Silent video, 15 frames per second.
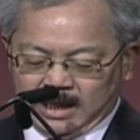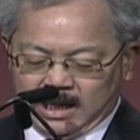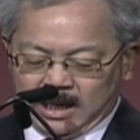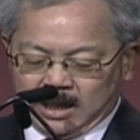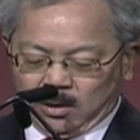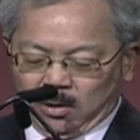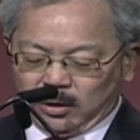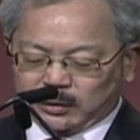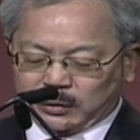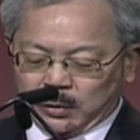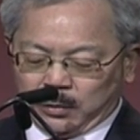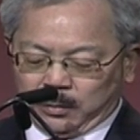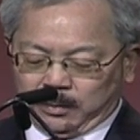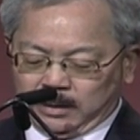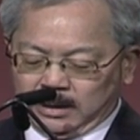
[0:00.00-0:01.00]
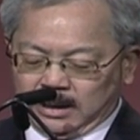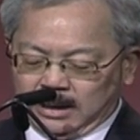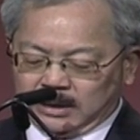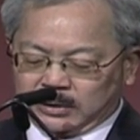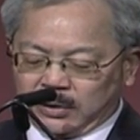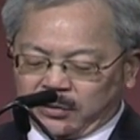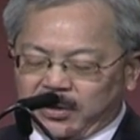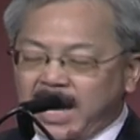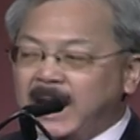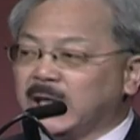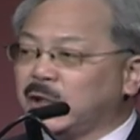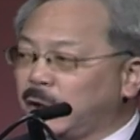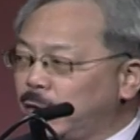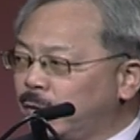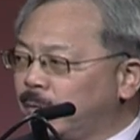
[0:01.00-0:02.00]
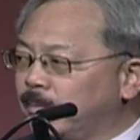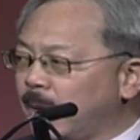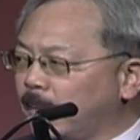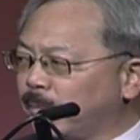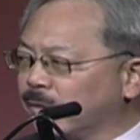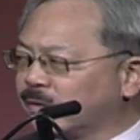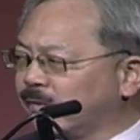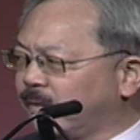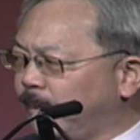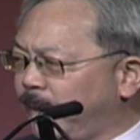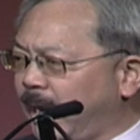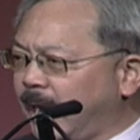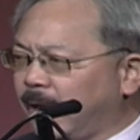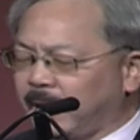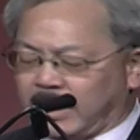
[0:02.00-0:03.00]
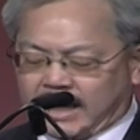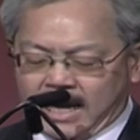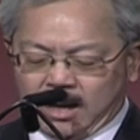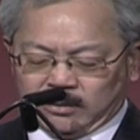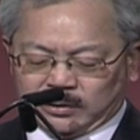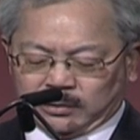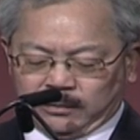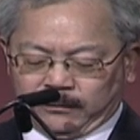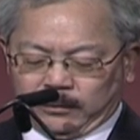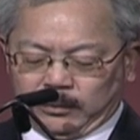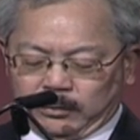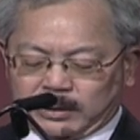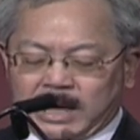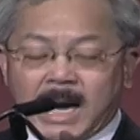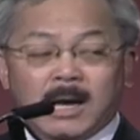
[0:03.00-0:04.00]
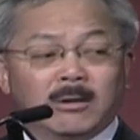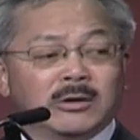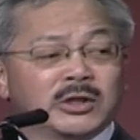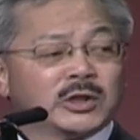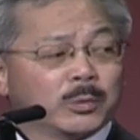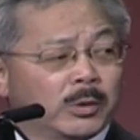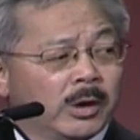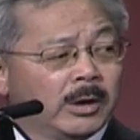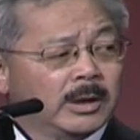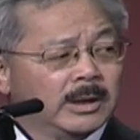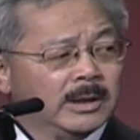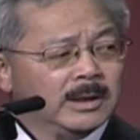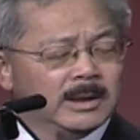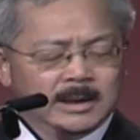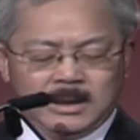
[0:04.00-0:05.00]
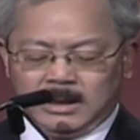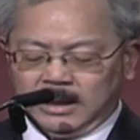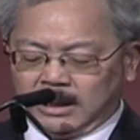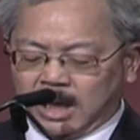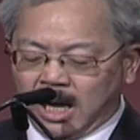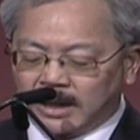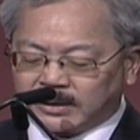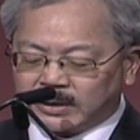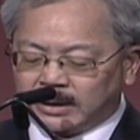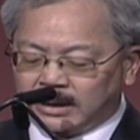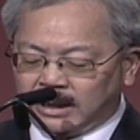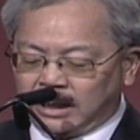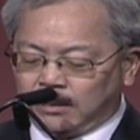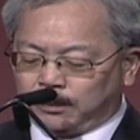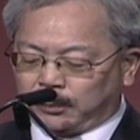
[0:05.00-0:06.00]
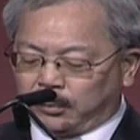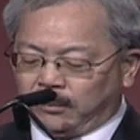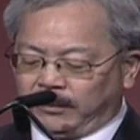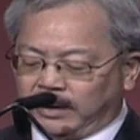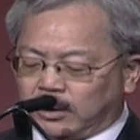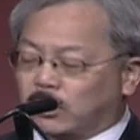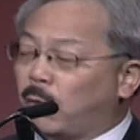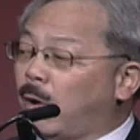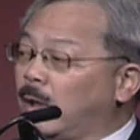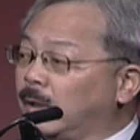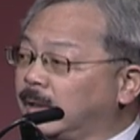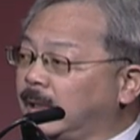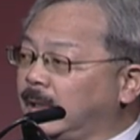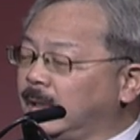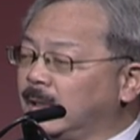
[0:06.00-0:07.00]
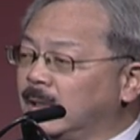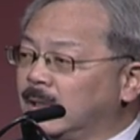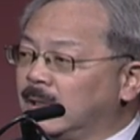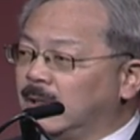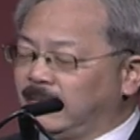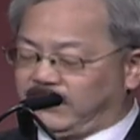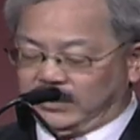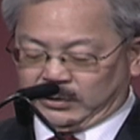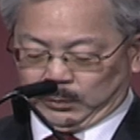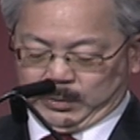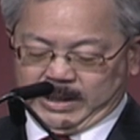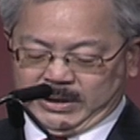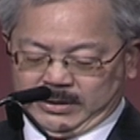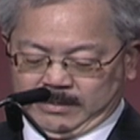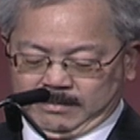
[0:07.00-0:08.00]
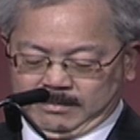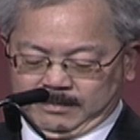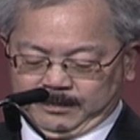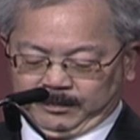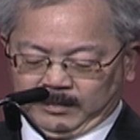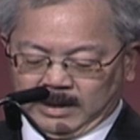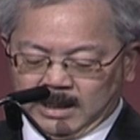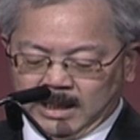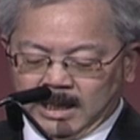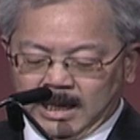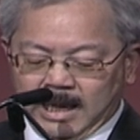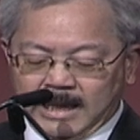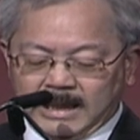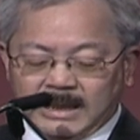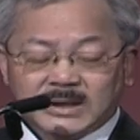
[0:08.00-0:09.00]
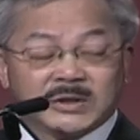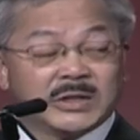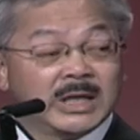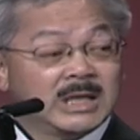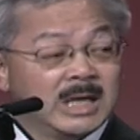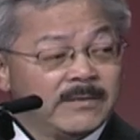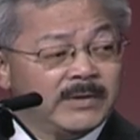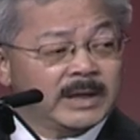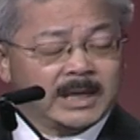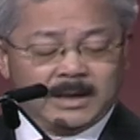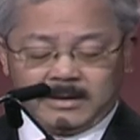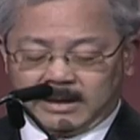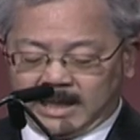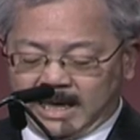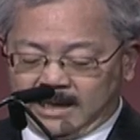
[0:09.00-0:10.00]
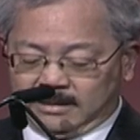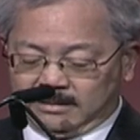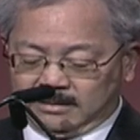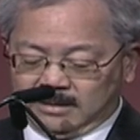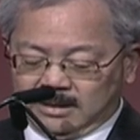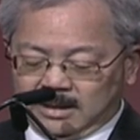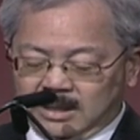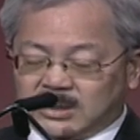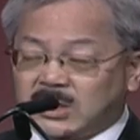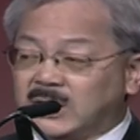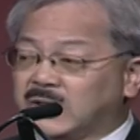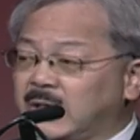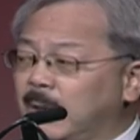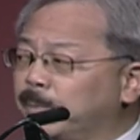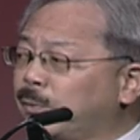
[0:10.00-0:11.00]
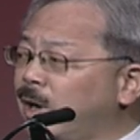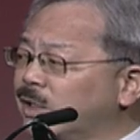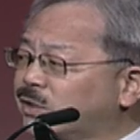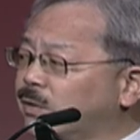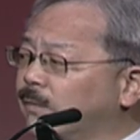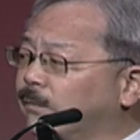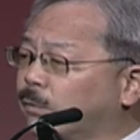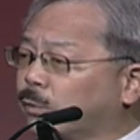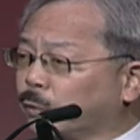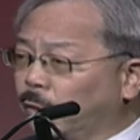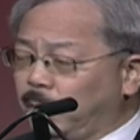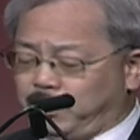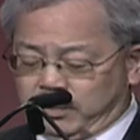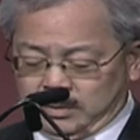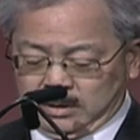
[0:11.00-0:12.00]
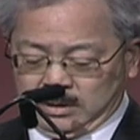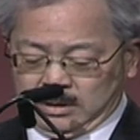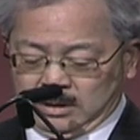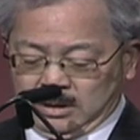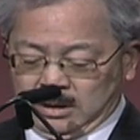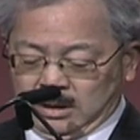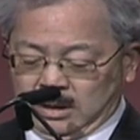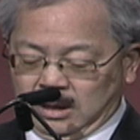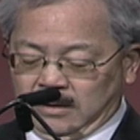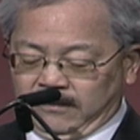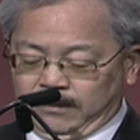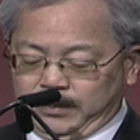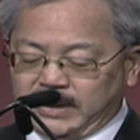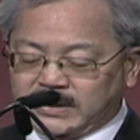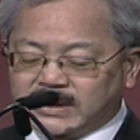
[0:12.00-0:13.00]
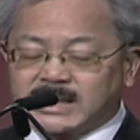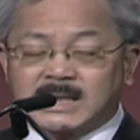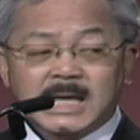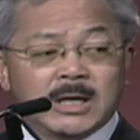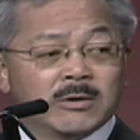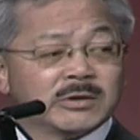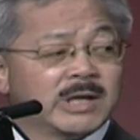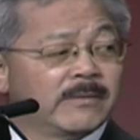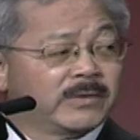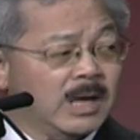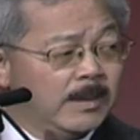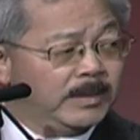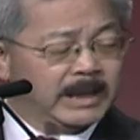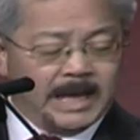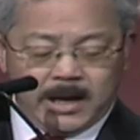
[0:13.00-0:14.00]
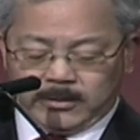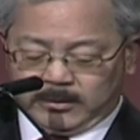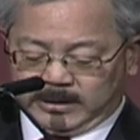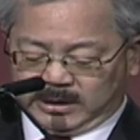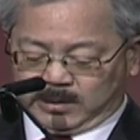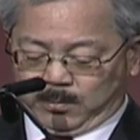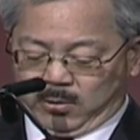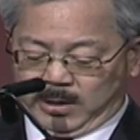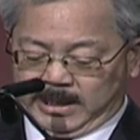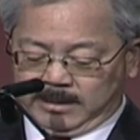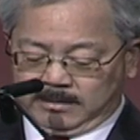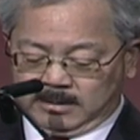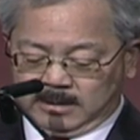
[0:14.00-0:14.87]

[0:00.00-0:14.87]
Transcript: and also to thank you, members of the Bay Area Council, for your tireless work in constantly improving the quality of this region. And it's significant that such an impressive group of business leaders have come together this morning